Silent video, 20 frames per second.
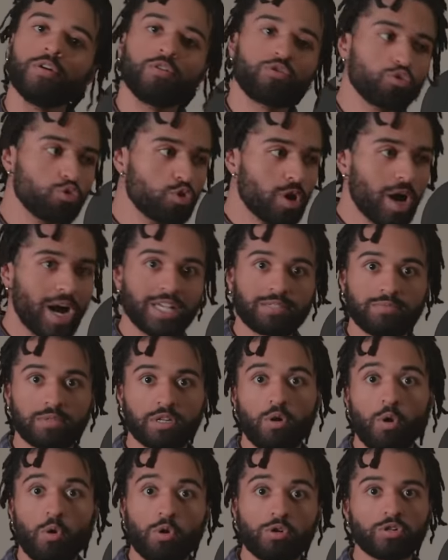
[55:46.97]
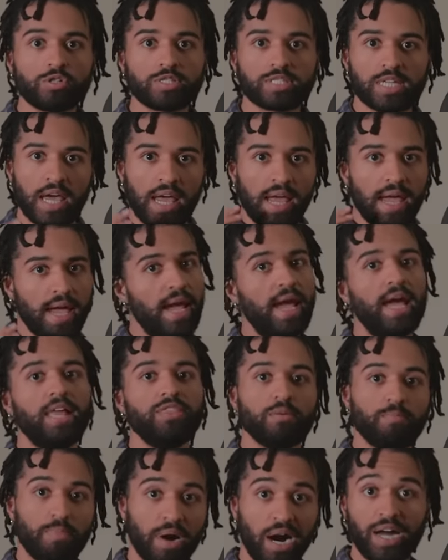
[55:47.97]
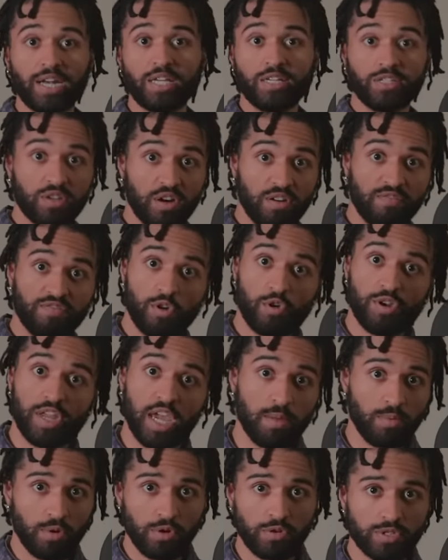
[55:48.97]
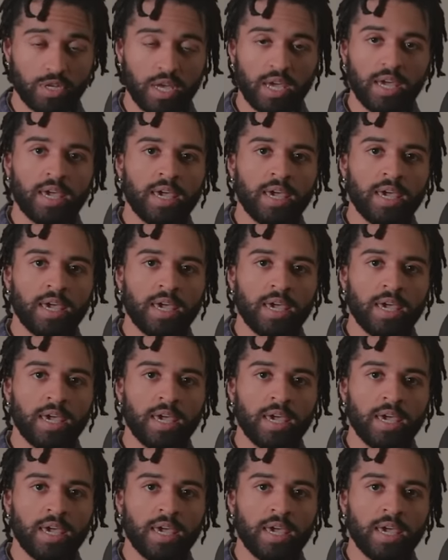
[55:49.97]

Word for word: through cosmic horrors and the bodies of their neighbors.